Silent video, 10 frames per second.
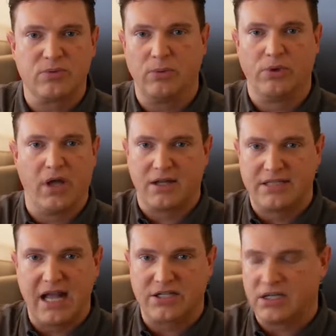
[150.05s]
We will not
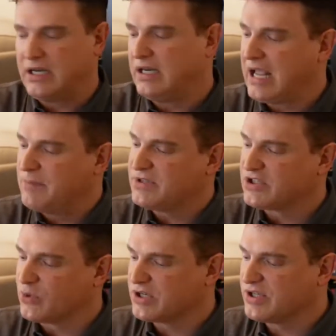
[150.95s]
attach in any names these
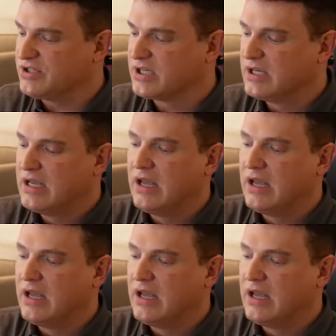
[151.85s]
questions.